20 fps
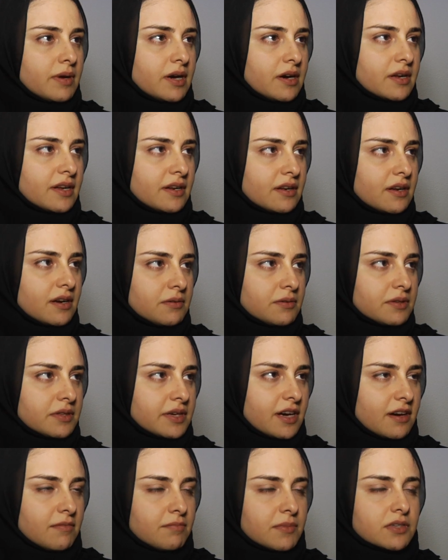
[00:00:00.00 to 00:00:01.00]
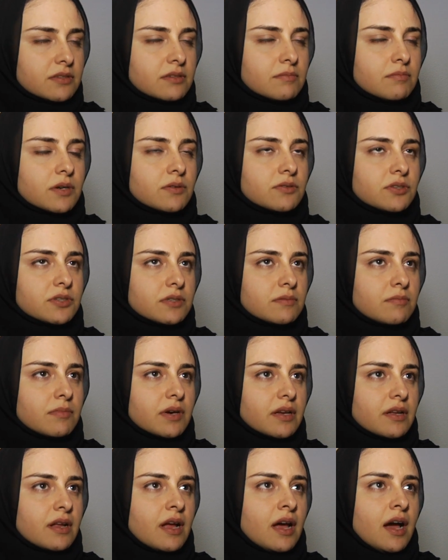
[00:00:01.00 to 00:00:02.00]
about it, not really have much emotion.
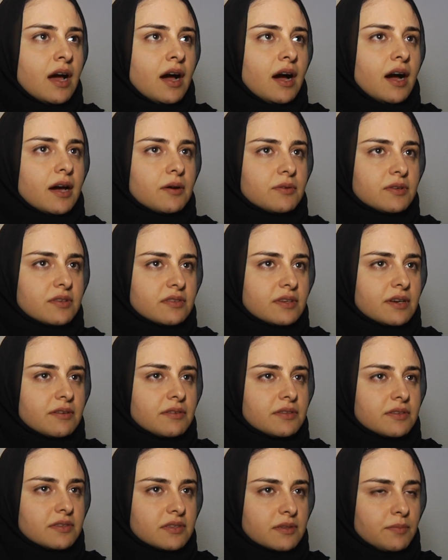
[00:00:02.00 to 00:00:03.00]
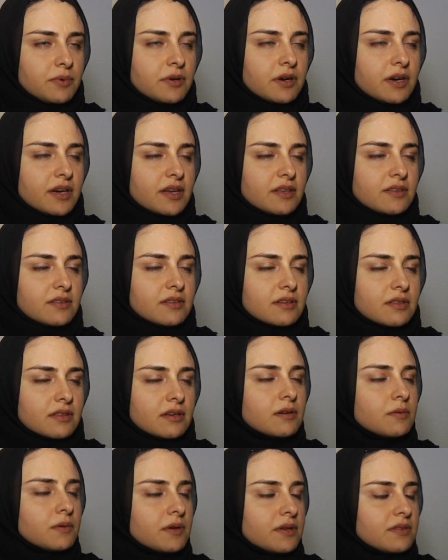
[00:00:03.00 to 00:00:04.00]
But I was definitely surprised that
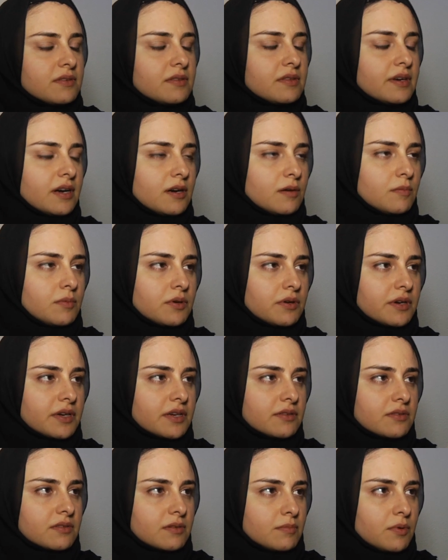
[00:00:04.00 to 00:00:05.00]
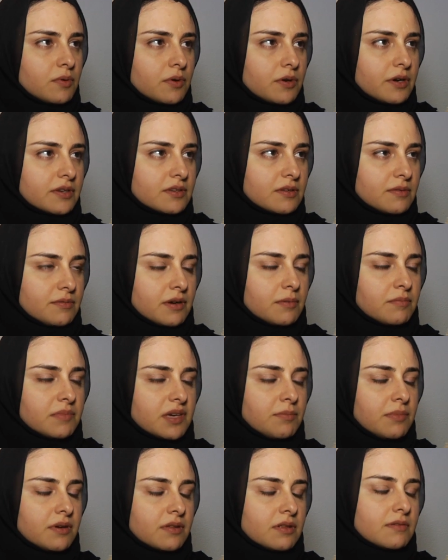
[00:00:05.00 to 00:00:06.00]
there was the outpouring support from
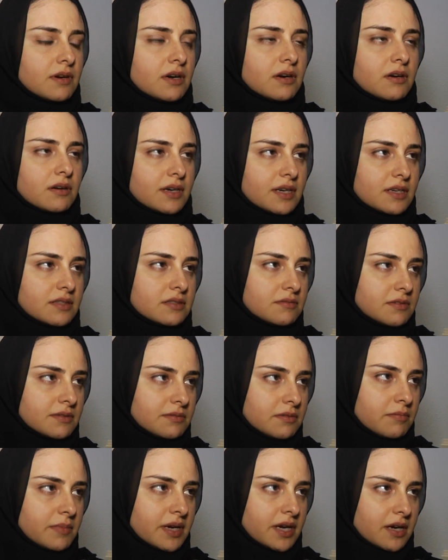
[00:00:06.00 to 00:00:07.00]
people of all kinds of different